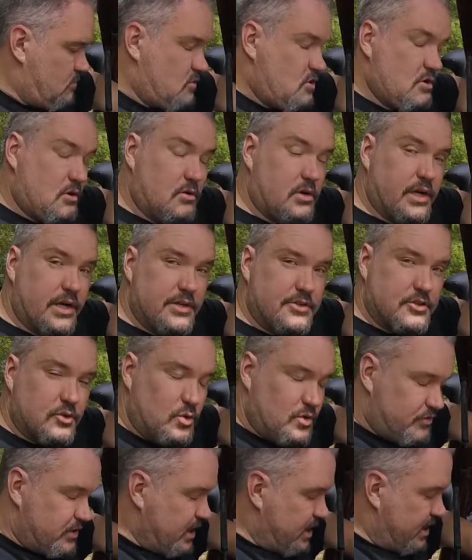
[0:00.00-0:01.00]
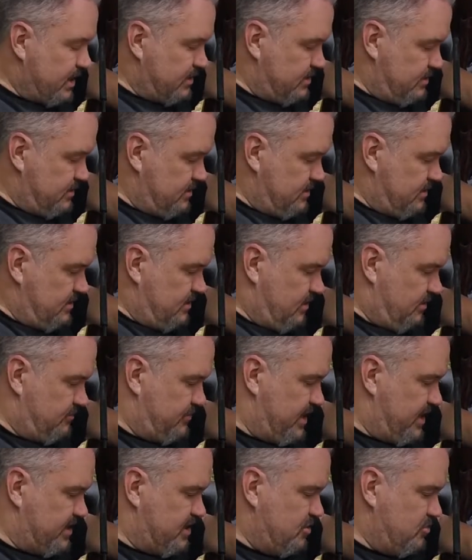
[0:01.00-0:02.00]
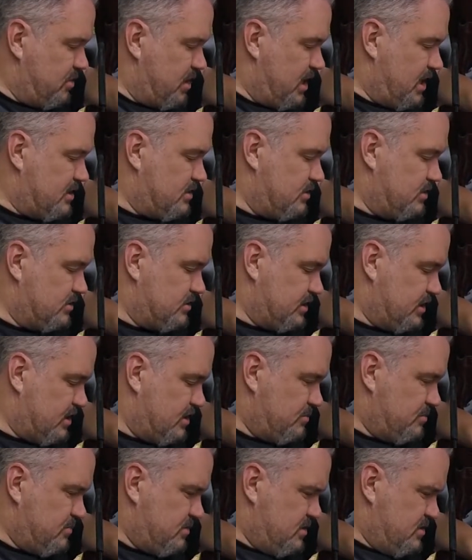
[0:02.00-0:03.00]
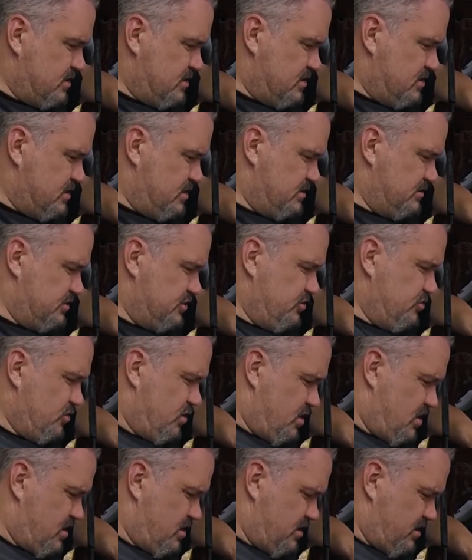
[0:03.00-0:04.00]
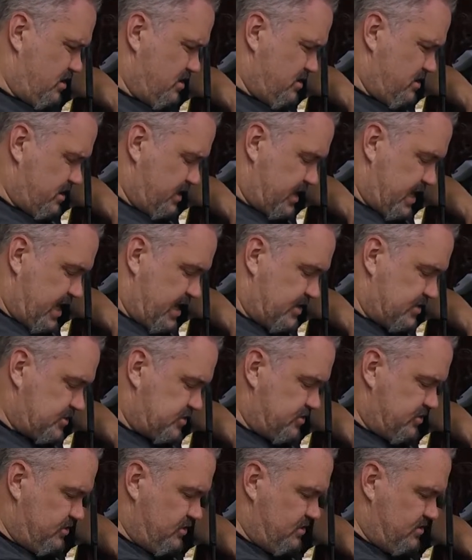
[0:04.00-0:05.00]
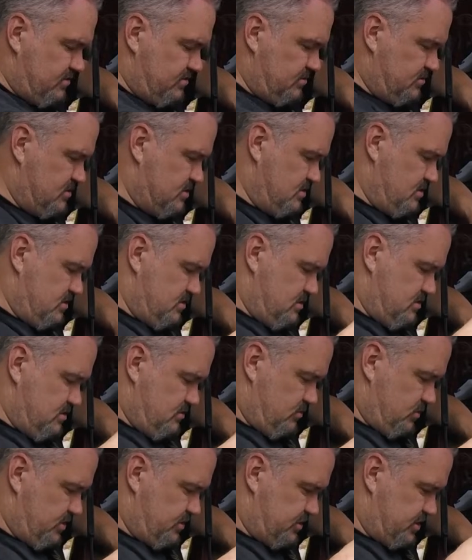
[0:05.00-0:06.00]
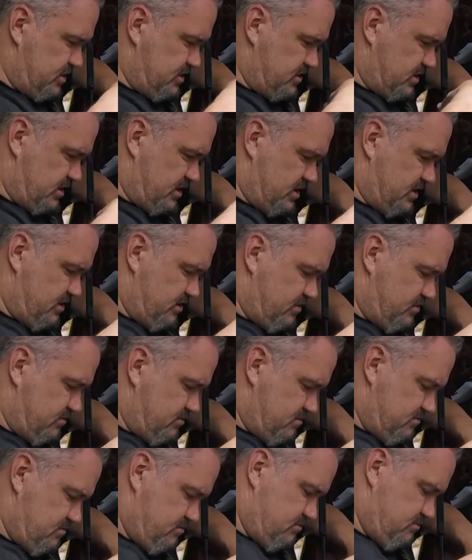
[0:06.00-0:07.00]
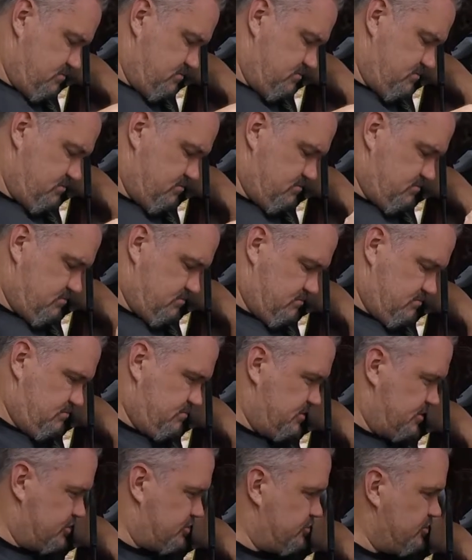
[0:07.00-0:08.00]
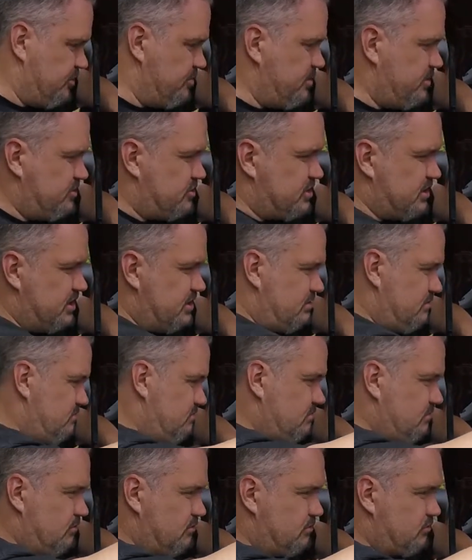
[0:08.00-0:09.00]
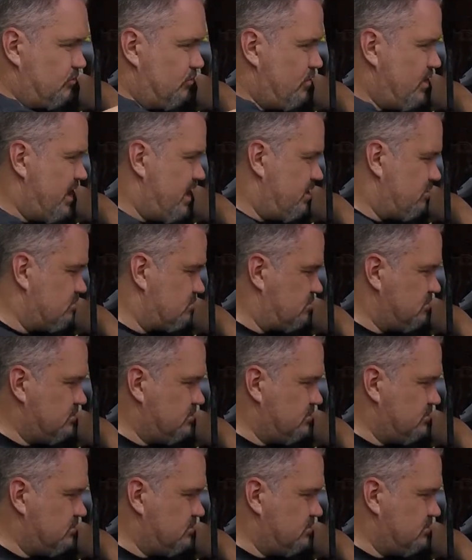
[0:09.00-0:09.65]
Okay, so we've got our vacuum line hooked up to our canister, which in turn distributes it throughout